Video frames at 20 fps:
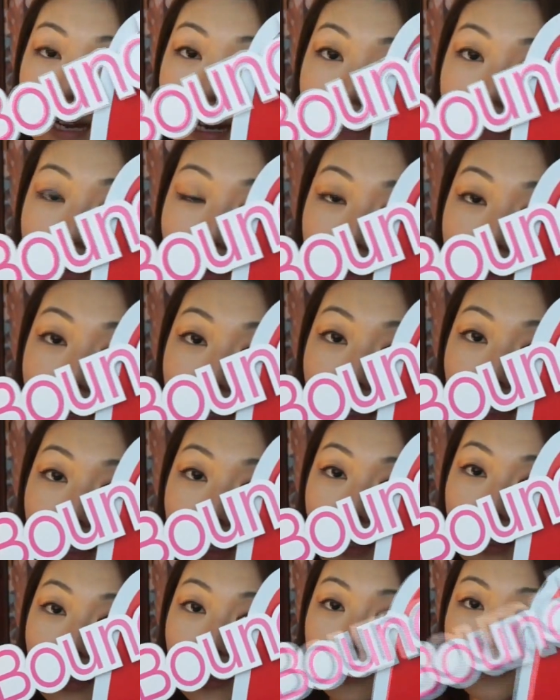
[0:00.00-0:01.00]
I took a
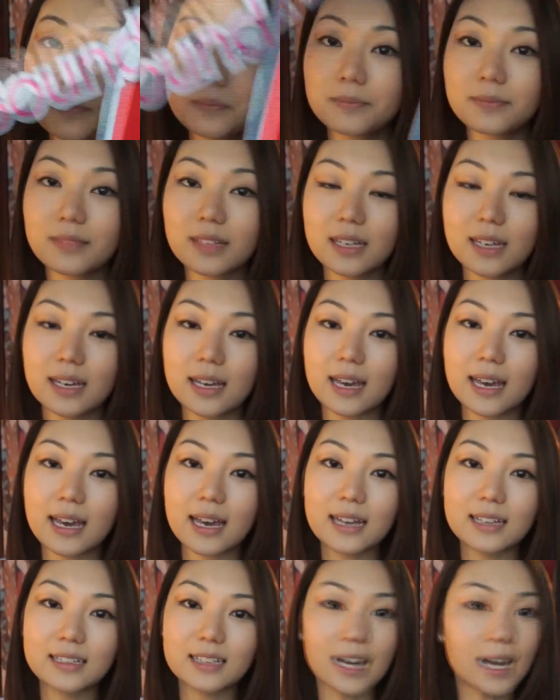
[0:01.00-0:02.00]
lot home,
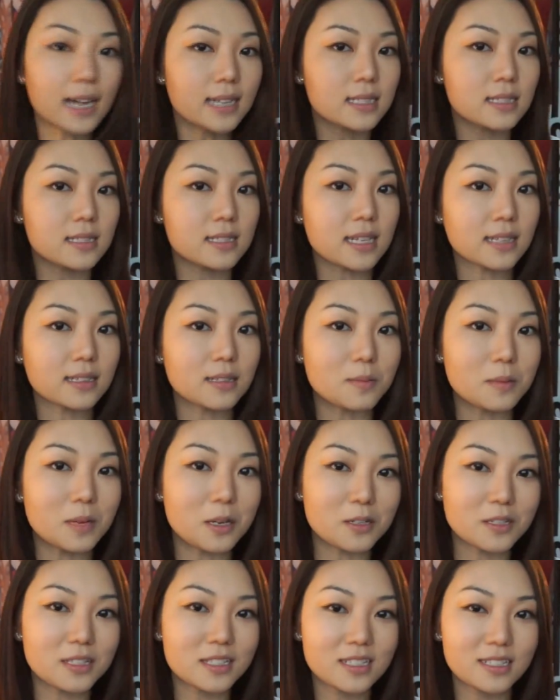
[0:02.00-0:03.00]
and I didn't take the
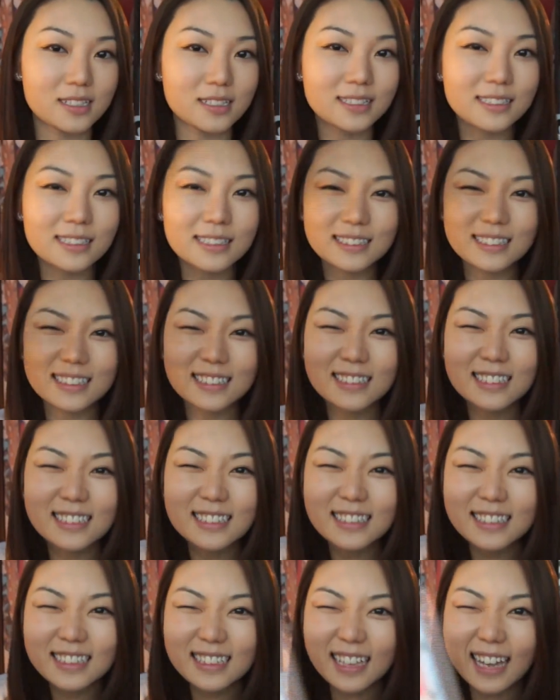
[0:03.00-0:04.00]
most.
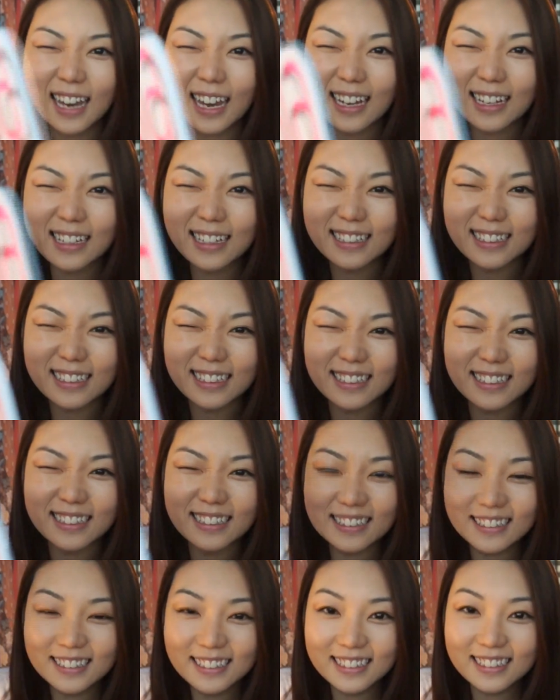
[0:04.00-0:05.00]
Katie
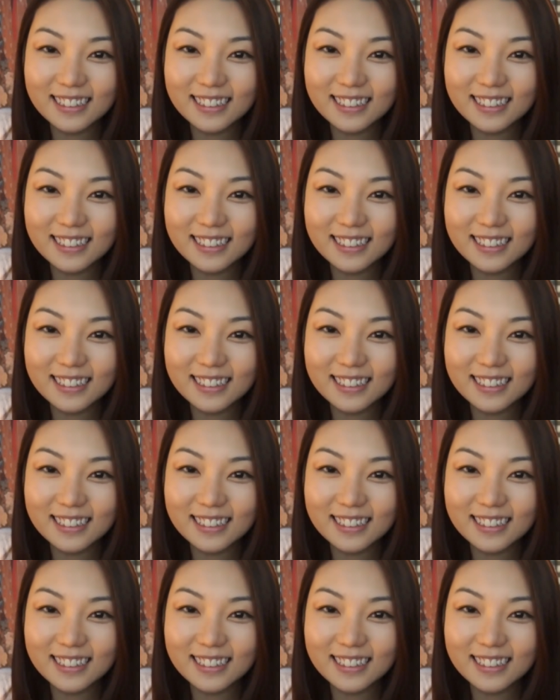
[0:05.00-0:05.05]
did.